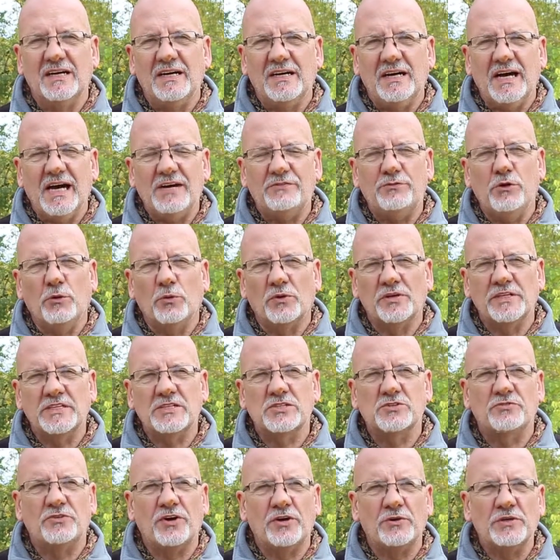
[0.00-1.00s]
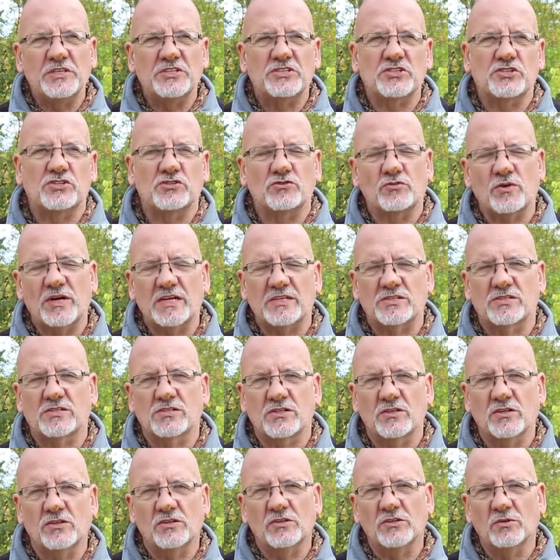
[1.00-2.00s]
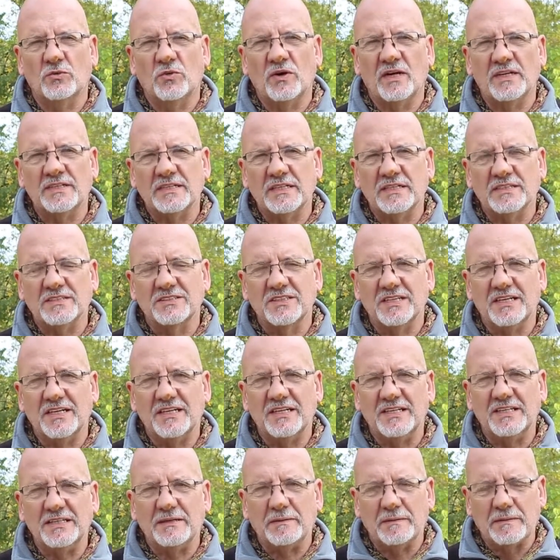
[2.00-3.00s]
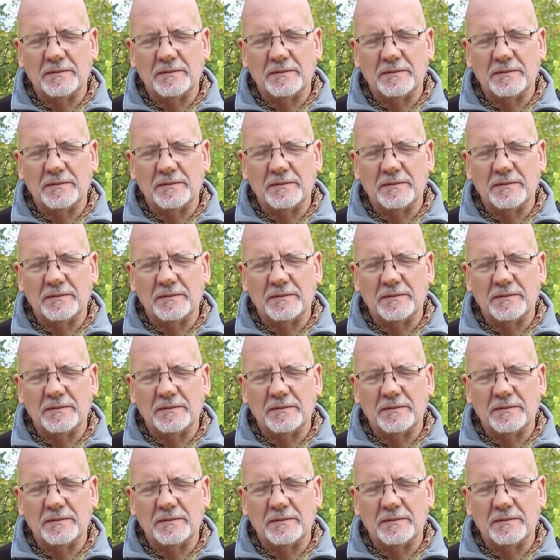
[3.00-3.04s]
Everyone is very stressed on a wedding day,